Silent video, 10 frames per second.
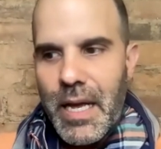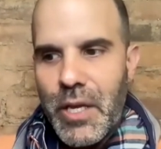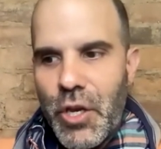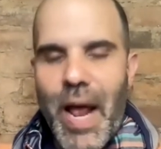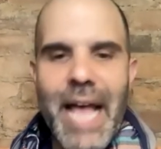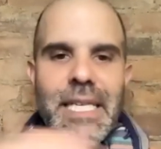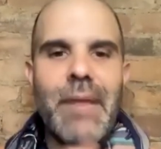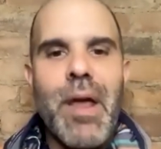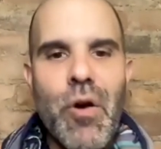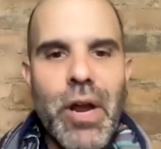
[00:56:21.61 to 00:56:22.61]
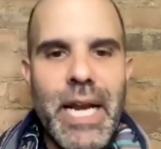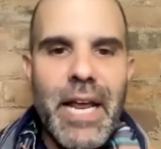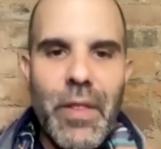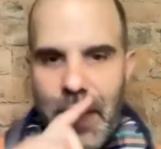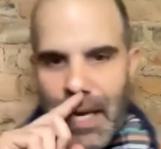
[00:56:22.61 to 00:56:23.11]
you know as an american i
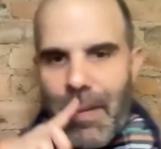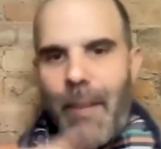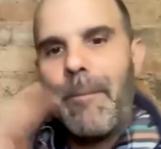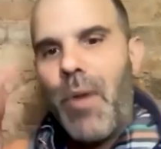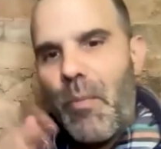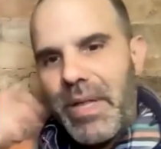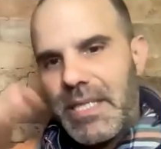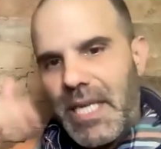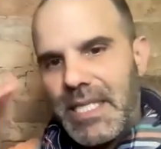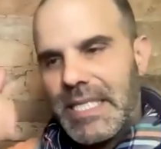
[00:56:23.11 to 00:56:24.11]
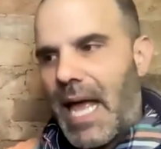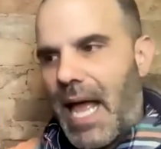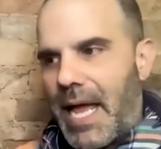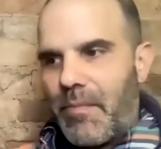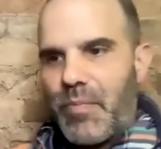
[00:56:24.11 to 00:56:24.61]
can think about moments in
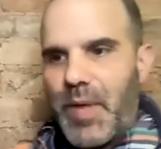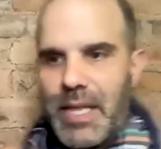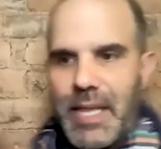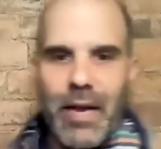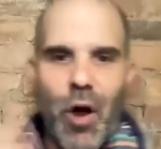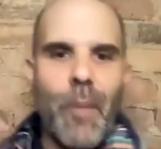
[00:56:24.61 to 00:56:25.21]
time that like